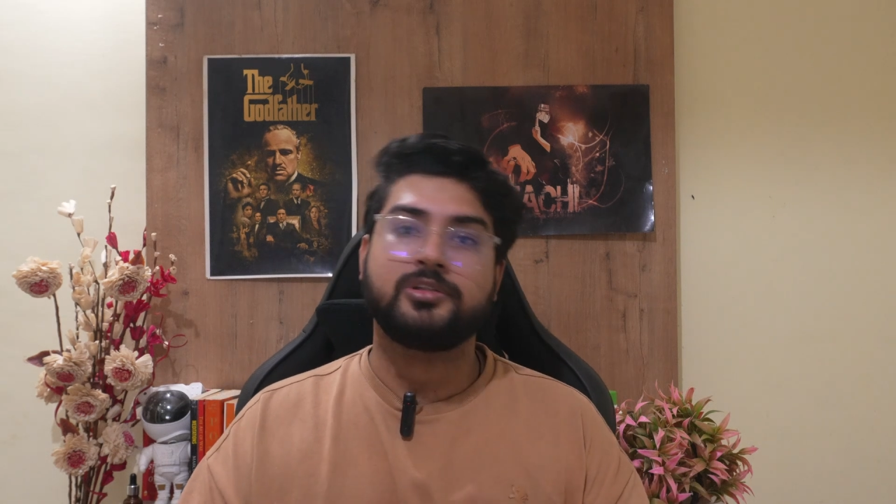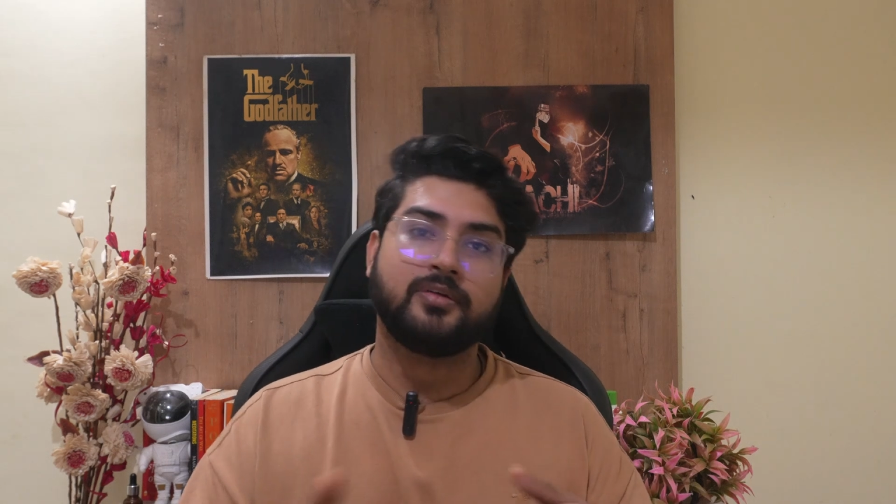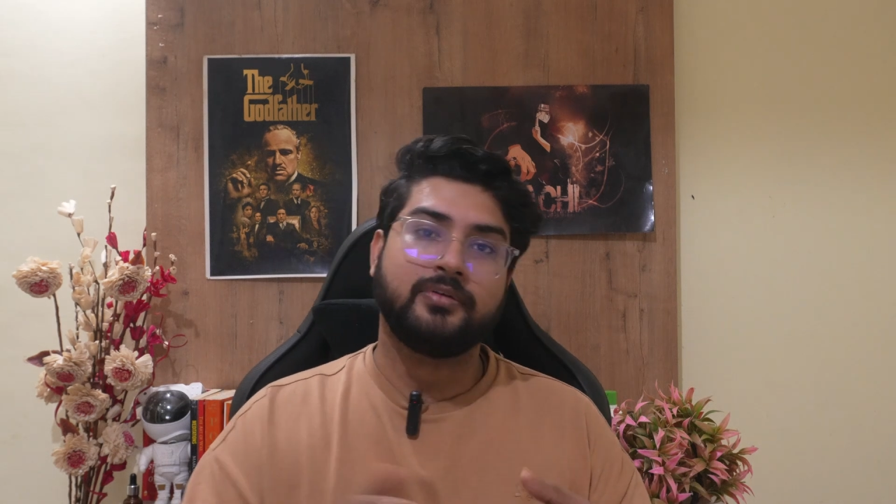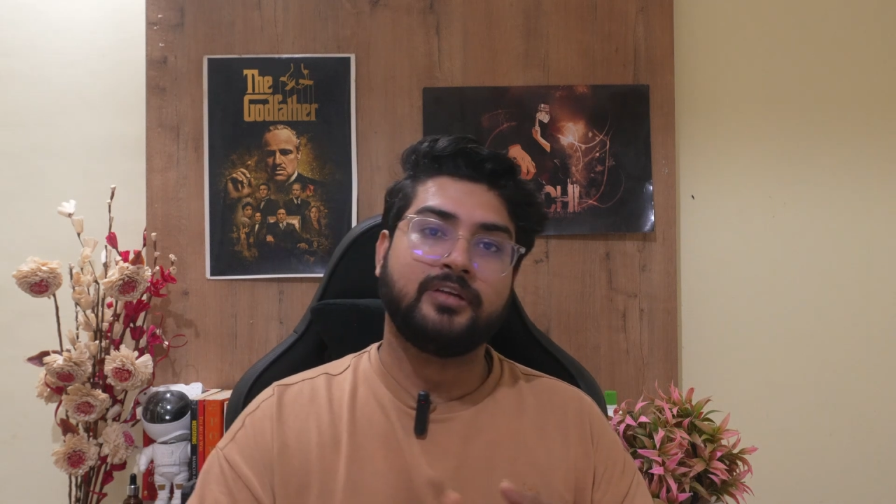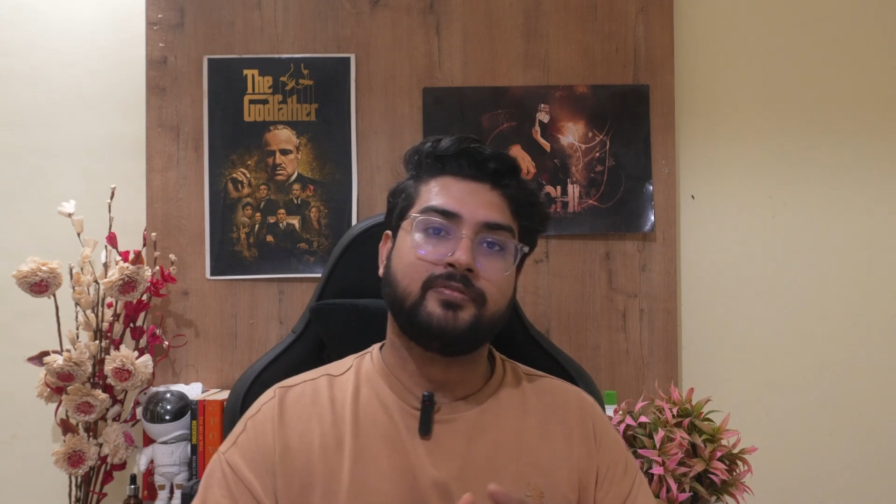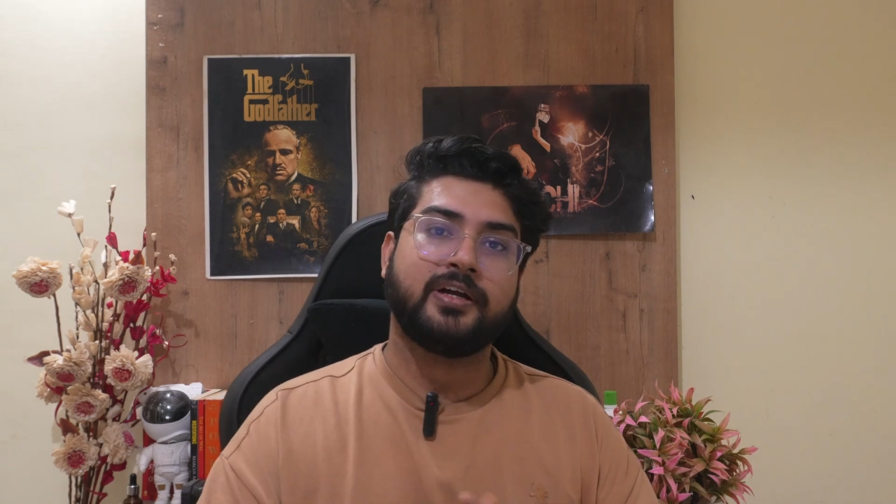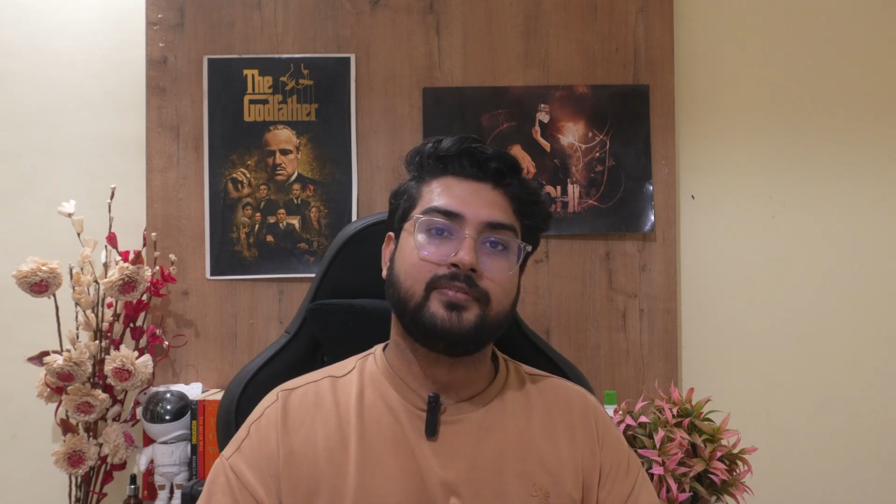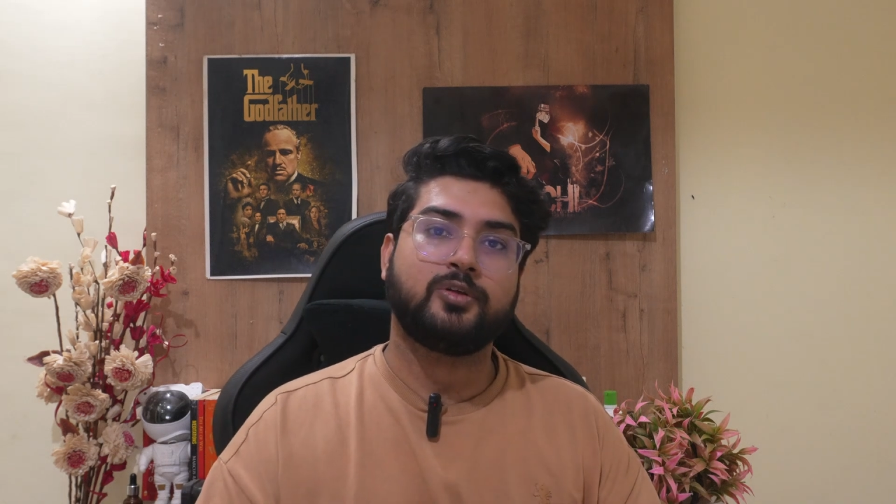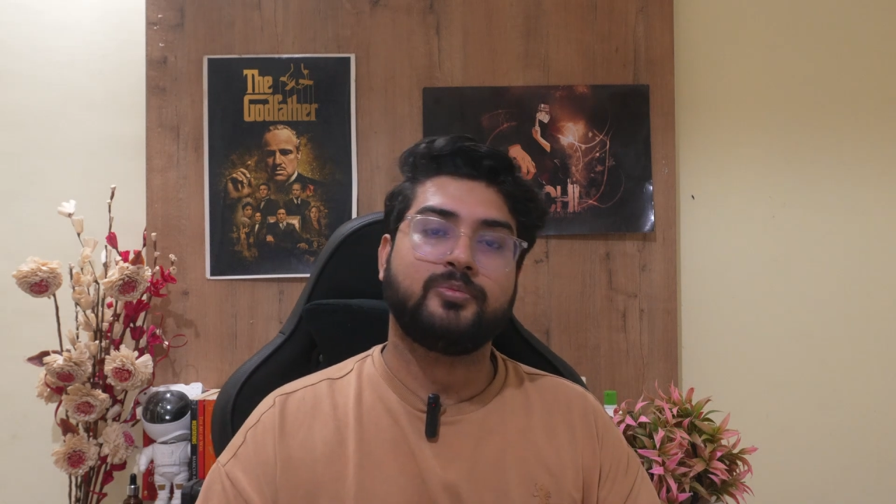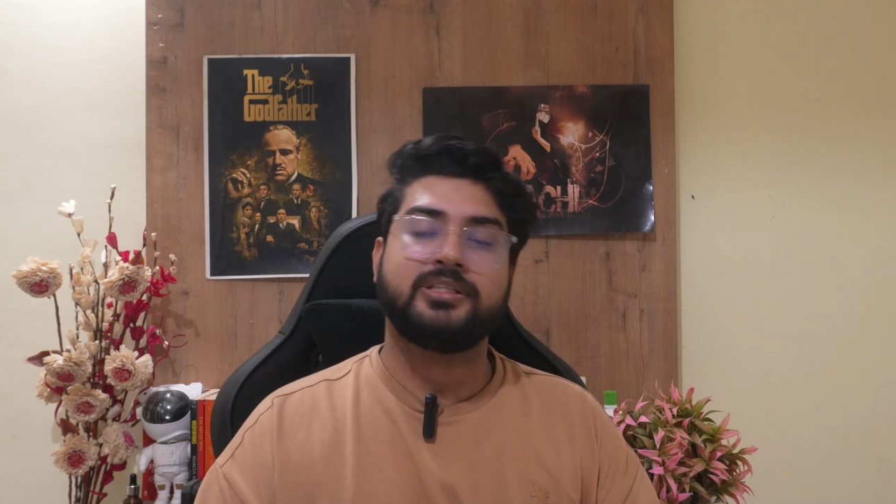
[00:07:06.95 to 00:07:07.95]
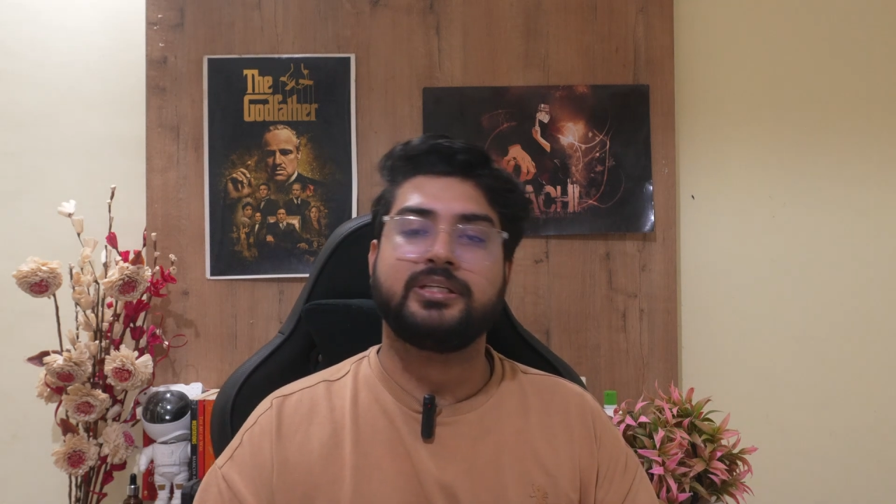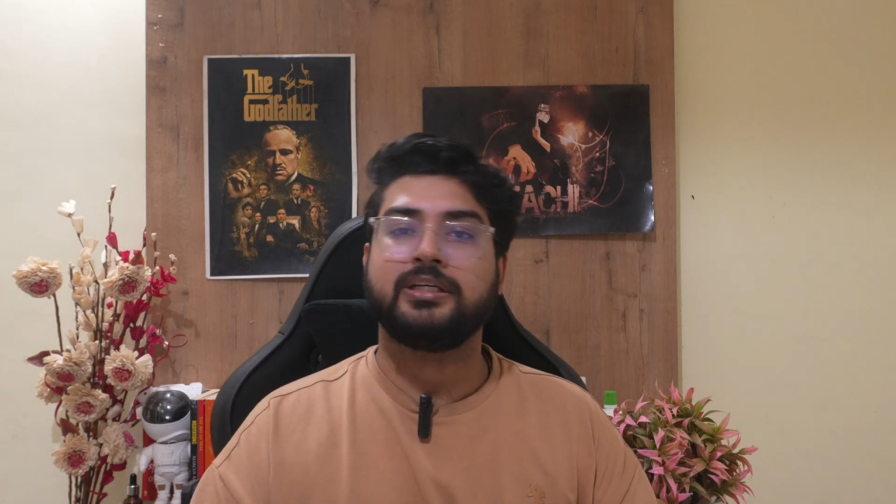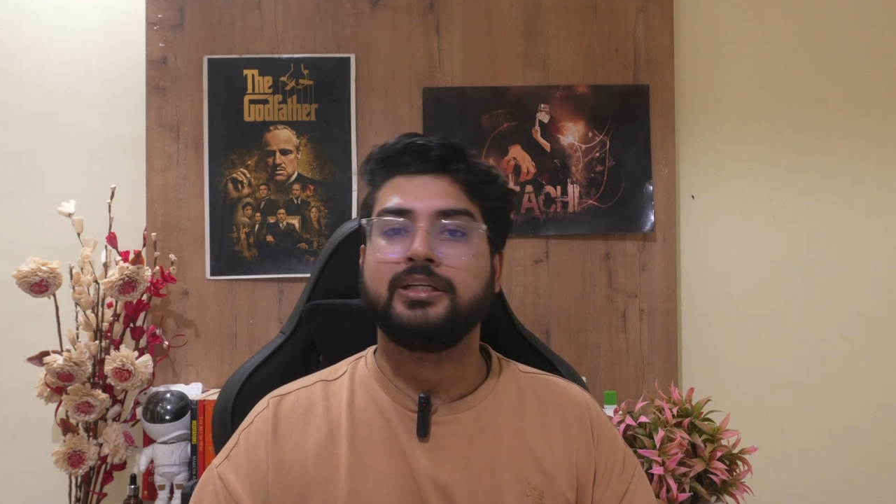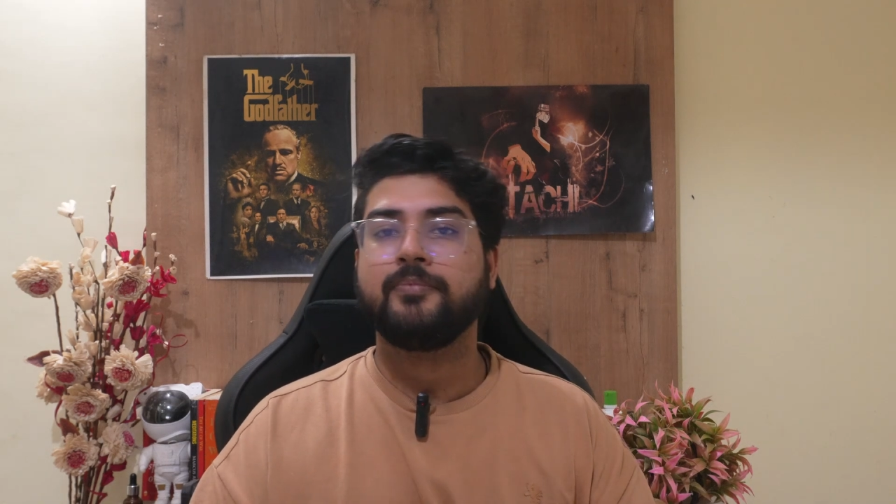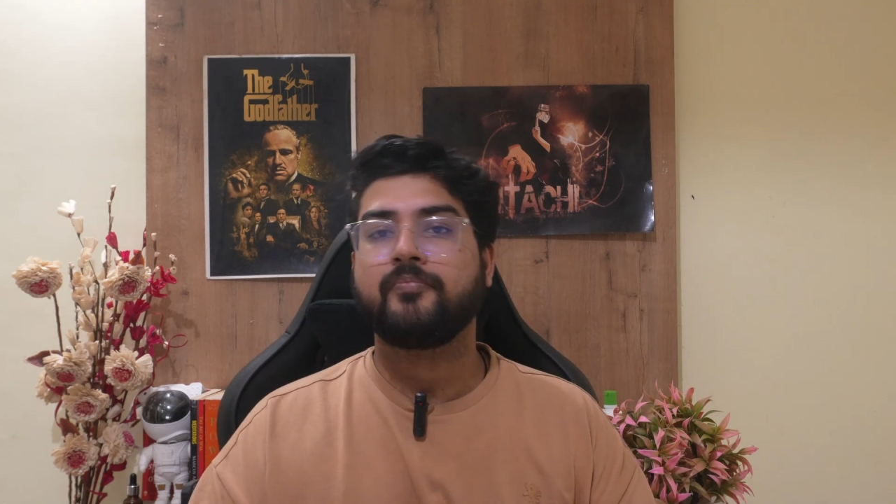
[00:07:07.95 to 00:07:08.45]
75 to
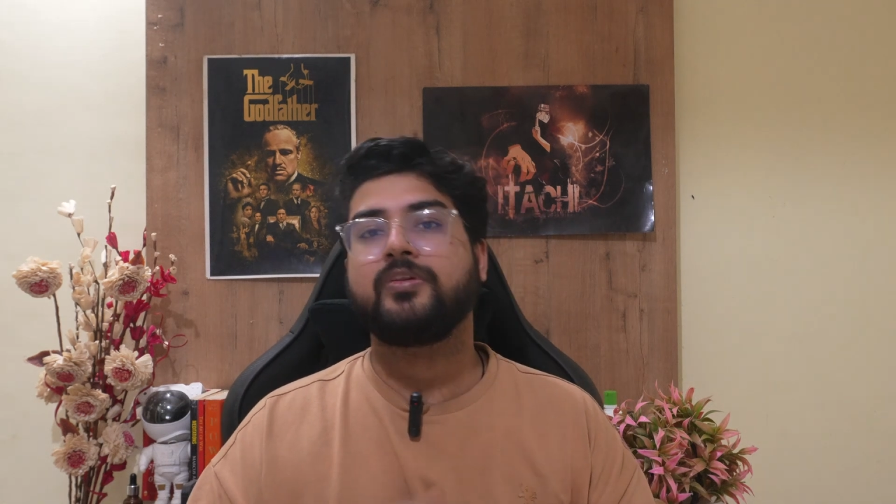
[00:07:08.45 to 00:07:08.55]
basically